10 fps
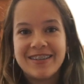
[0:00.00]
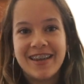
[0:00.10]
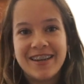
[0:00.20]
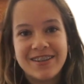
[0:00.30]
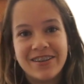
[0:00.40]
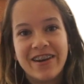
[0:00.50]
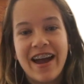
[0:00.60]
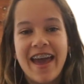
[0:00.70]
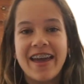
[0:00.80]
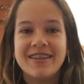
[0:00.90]
it is Laura
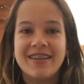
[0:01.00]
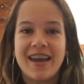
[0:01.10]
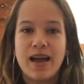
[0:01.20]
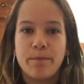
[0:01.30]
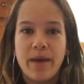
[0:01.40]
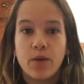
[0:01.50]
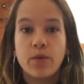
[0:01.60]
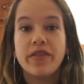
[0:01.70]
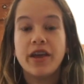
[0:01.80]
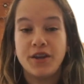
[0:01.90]
and today I'm back
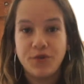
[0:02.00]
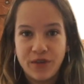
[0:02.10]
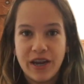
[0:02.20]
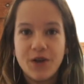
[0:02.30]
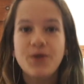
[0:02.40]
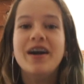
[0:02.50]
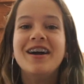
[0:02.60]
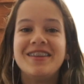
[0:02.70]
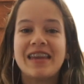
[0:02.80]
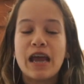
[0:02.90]
with a new video.
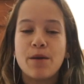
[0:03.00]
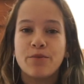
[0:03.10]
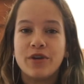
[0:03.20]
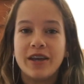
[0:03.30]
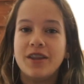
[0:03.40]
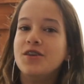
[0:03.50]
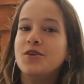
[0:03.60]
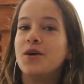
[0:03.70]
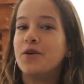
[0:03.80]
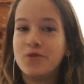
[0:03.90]
Today I'm bringing
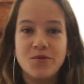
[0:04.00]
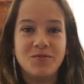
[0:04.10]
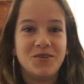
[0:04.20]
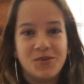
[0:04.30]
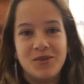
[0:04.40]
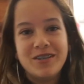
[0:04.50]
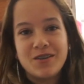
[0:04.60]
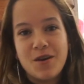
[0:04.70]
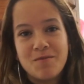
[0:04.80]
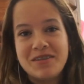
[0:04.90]
you a room tour,
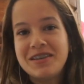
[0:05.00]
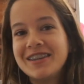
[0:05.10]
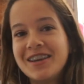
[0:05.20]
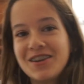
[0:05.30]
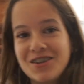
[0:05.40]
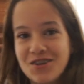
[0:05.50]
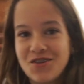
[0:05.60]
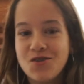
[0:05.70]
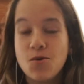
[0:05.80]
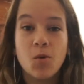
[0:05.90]
so I'm basically going to show
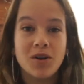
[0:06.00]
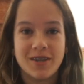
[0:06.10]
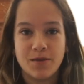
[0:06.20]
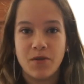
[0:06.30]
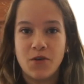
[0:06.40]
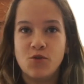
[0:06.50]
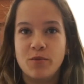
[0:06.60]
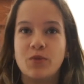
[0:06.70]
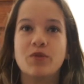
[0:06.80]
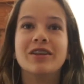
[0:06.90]
you what's in my room
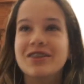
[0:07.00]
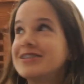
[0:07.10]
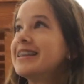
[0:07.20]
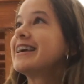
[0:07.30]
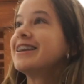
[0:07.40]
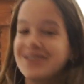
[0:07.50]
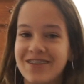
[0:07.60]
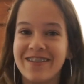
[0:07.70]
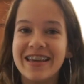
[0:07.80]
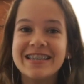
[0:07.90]
and what it looks like and all
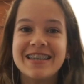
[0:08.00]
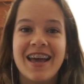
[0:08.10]
of this.